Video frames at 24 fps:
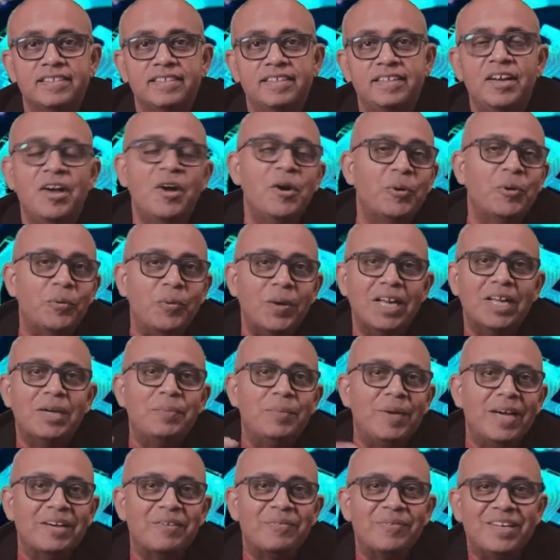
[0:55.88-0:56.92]
Welcome
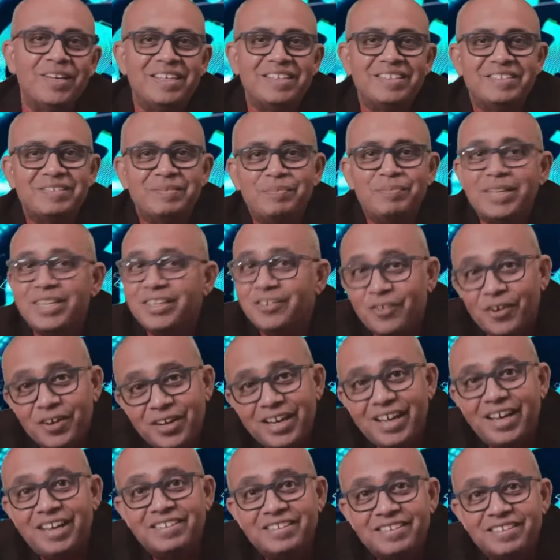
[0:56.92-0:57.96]
back, friends. Bitcoin
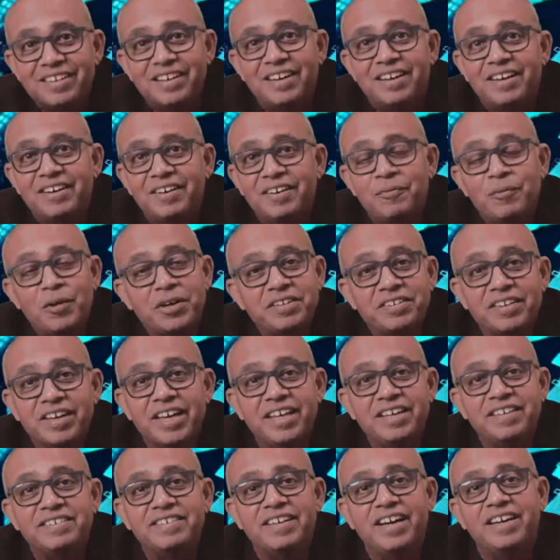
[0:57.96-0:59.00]
has once again
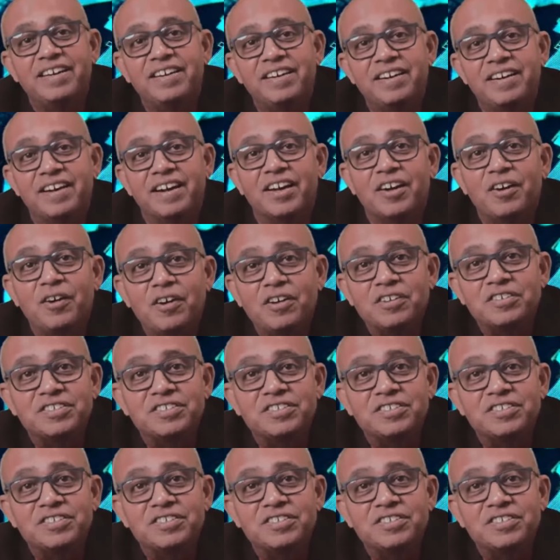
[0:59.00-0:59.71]
shattered records,